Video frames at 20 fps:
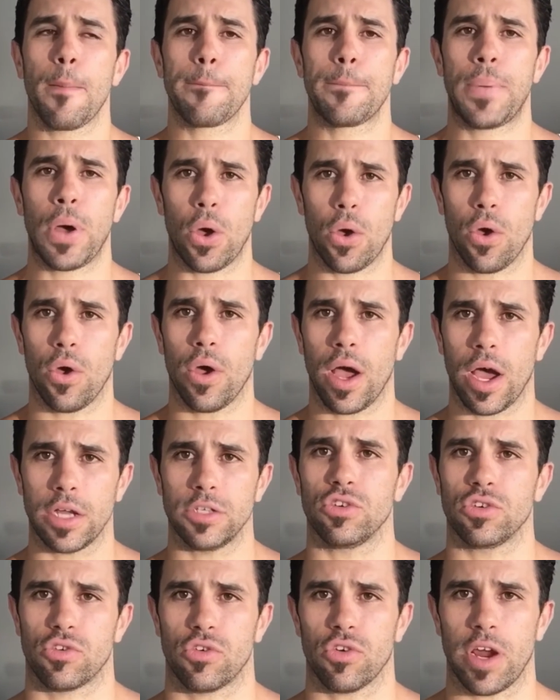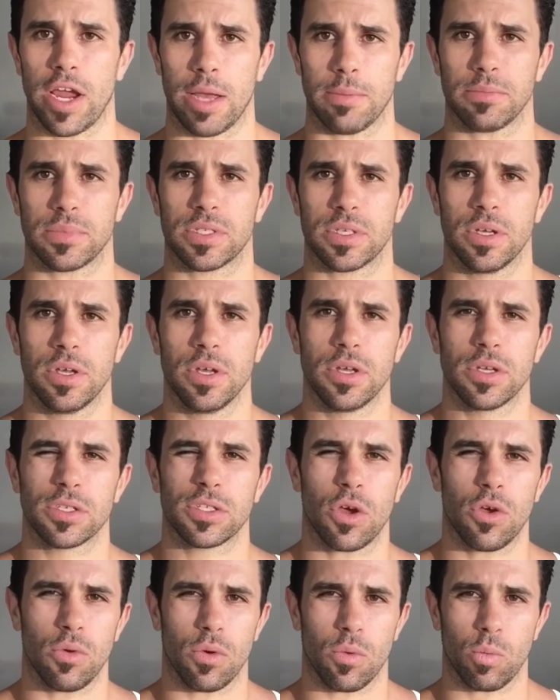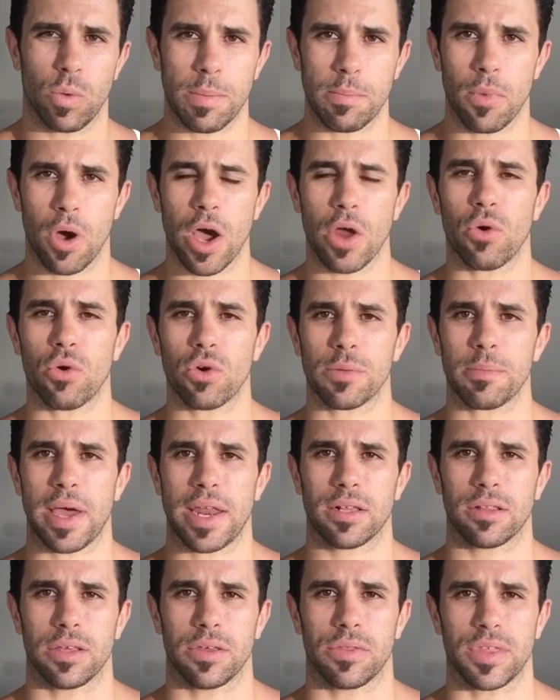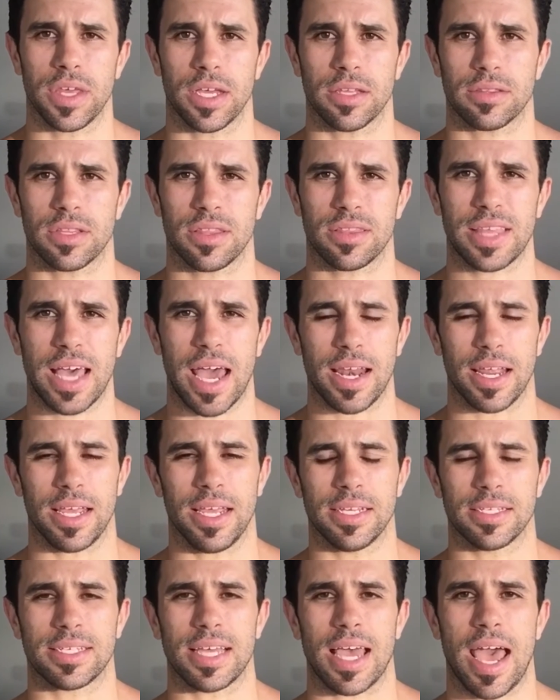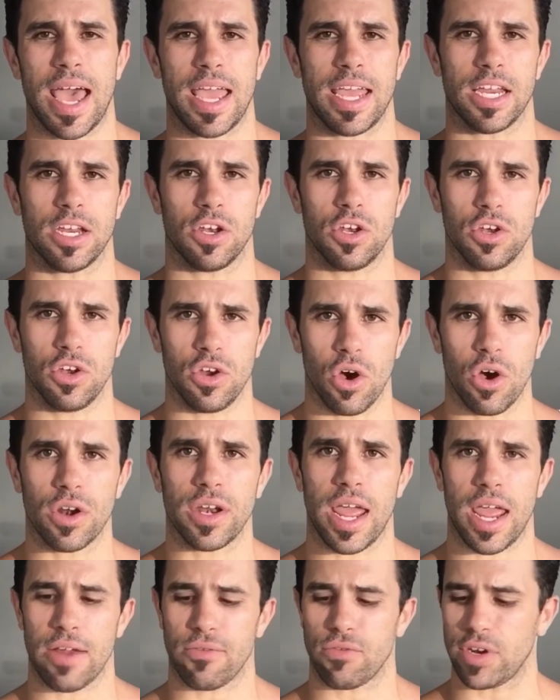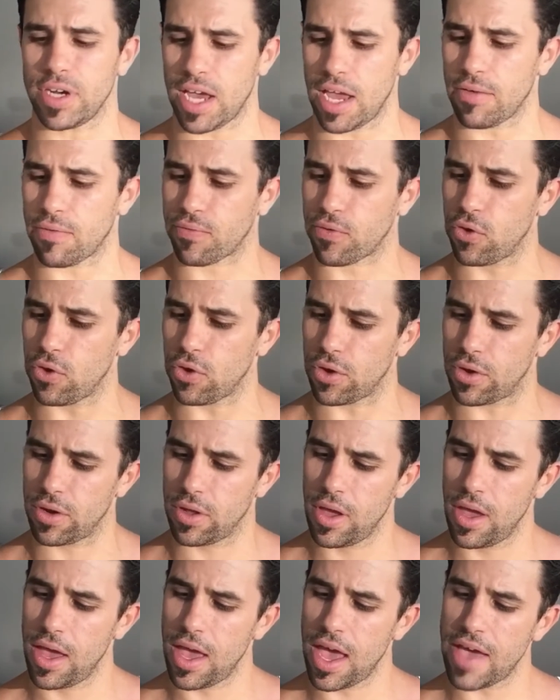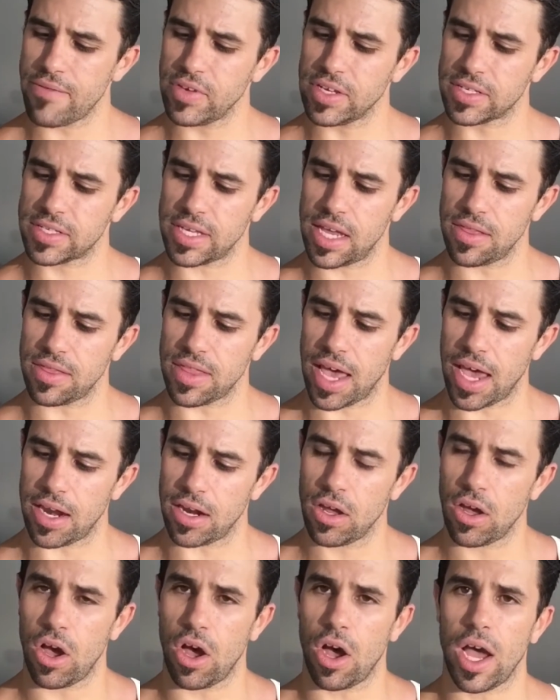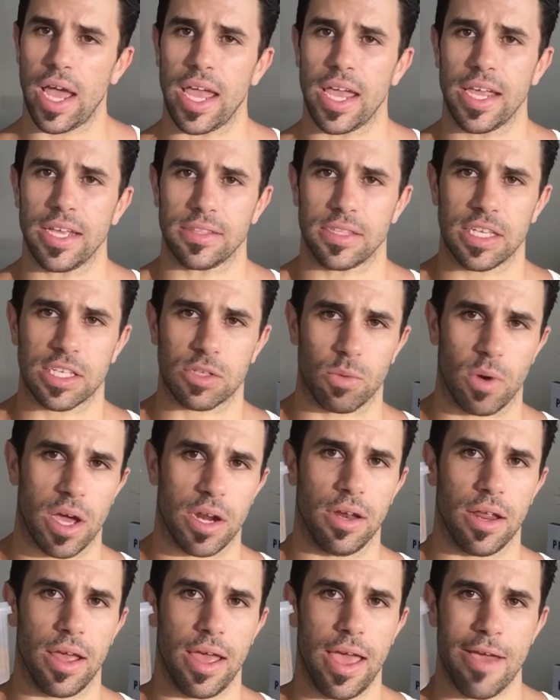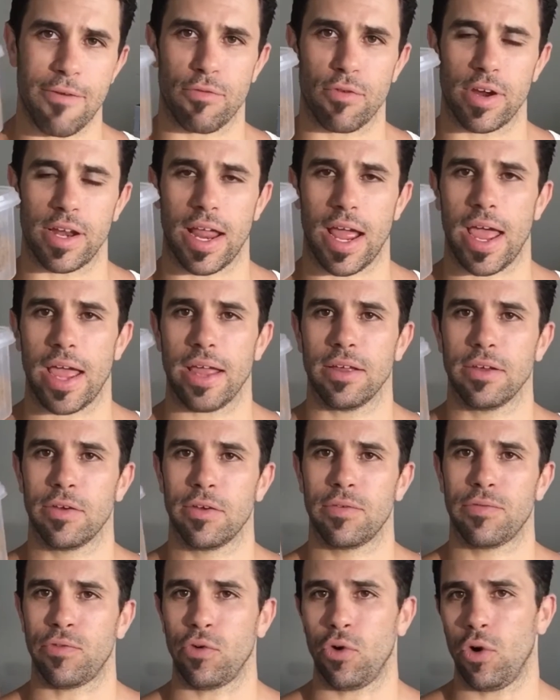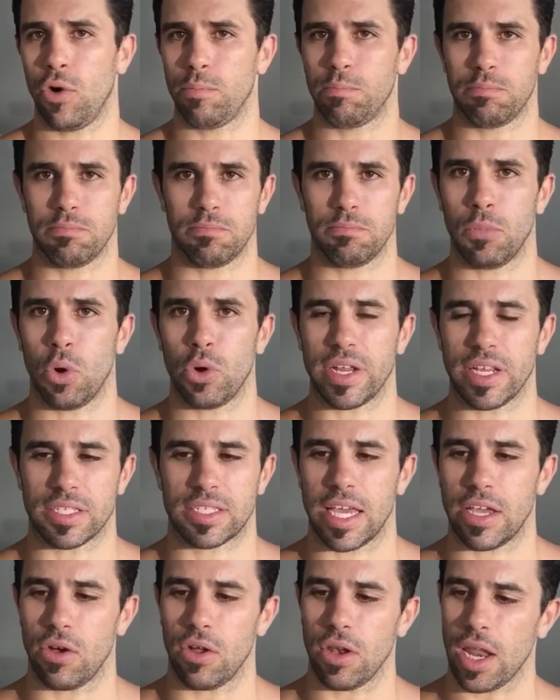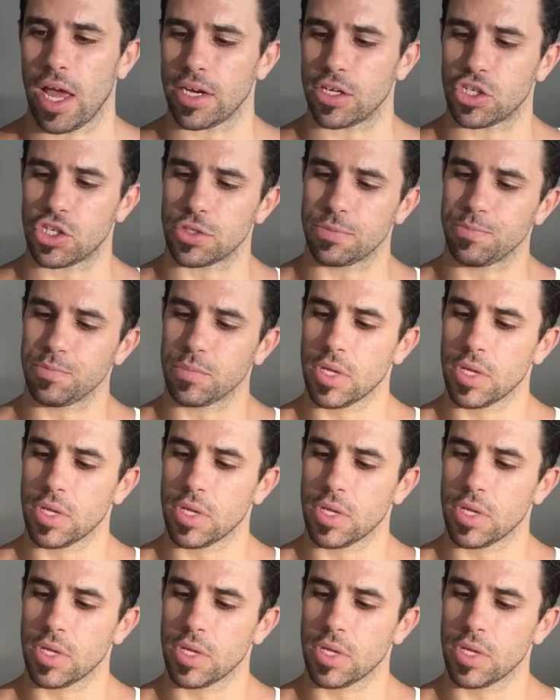per 100 grams. So we might automatically think that that is a non-everyday food. Having said that, I eat this one every day for morning tea or lunch.